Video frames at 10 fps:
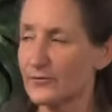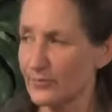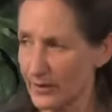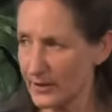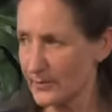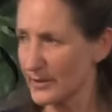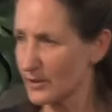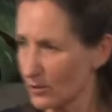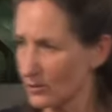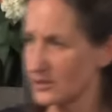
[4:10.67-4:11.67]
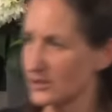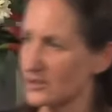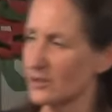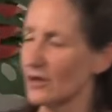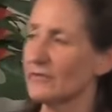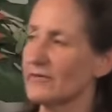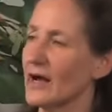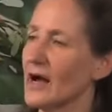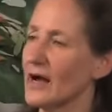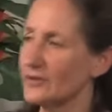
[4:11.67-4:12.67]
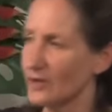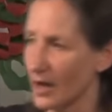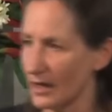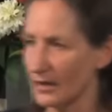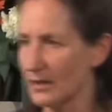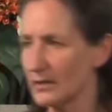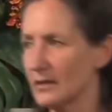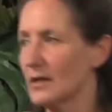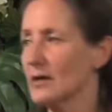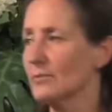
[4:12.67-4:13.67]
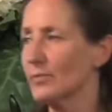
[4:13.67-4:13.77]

The three to be cautious of are nylon,